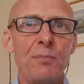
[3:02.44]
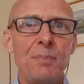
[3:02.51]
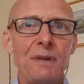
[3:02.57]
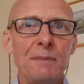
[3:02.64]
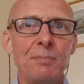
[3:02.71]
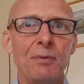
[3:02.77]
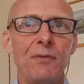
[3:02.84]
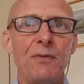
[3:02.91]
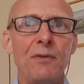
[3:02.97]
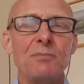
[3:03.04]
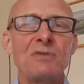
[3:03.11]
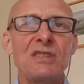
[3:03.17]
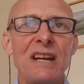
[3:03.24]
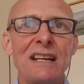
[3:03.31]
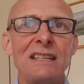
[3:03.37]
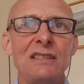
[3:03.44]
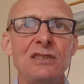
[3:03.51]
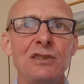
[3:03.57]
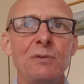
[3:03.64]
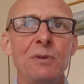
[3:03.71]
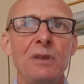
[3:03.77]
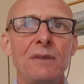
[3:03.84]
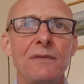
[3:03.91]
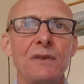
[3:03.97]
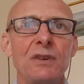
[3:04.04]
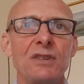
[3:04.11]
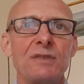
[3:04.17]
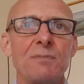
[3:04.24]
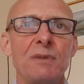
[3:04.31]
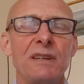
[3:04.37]
people from tagging you in the
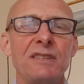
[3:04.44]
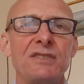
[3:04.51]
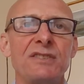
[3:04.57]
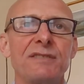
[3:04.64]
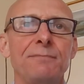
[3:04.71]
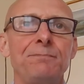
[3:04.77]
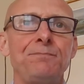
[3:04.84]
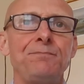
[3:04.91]
first place.